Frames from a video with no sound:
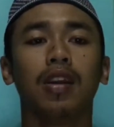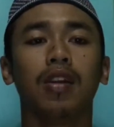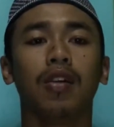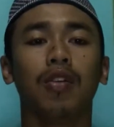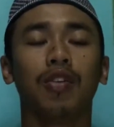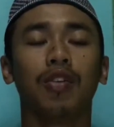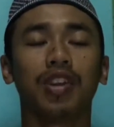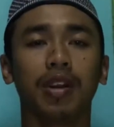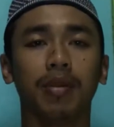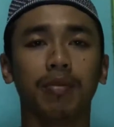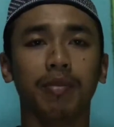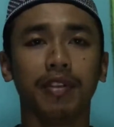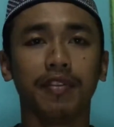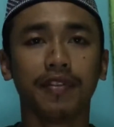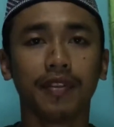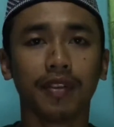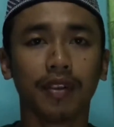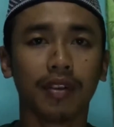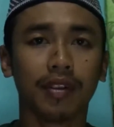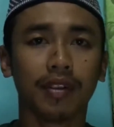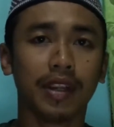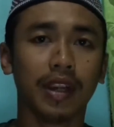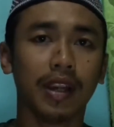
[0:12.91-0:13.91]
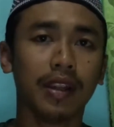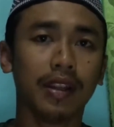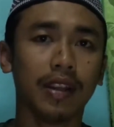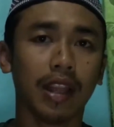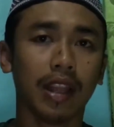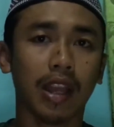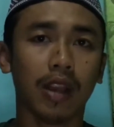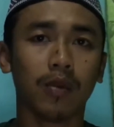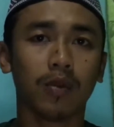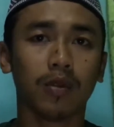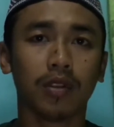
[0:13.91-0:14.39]
Okay, before that
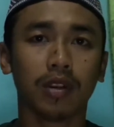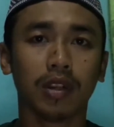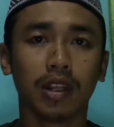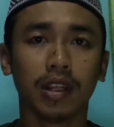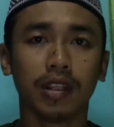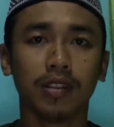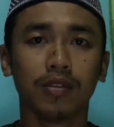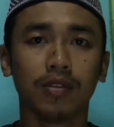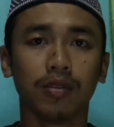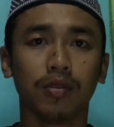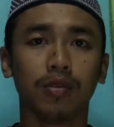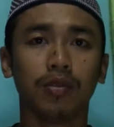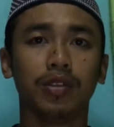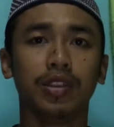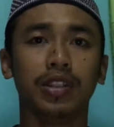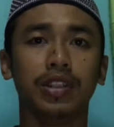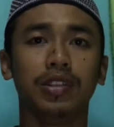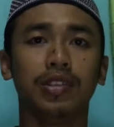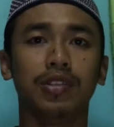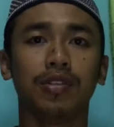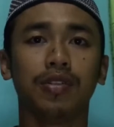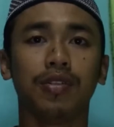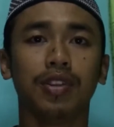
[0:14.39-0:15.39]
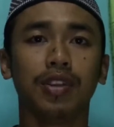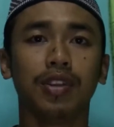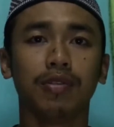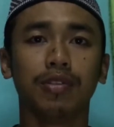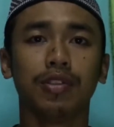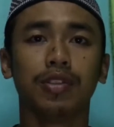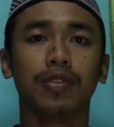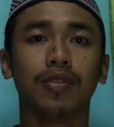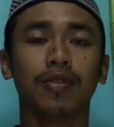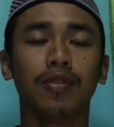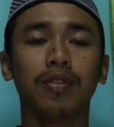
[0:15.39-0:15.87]
I would like to
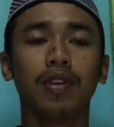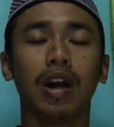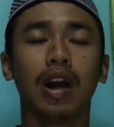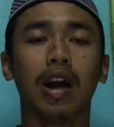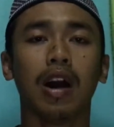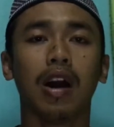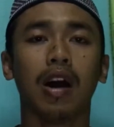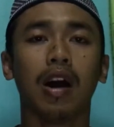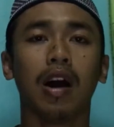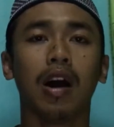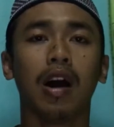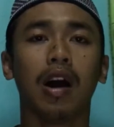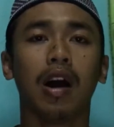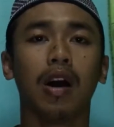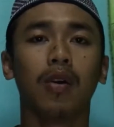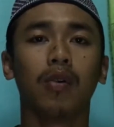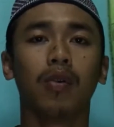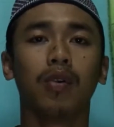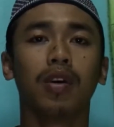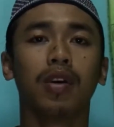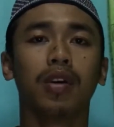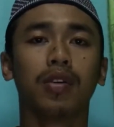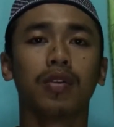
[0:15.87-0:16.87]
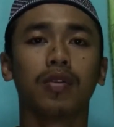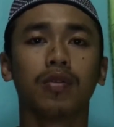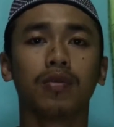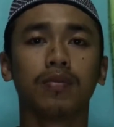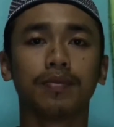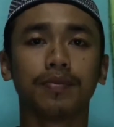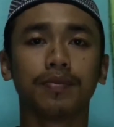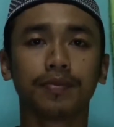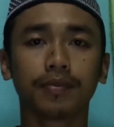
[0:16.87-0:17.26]
introduce you our group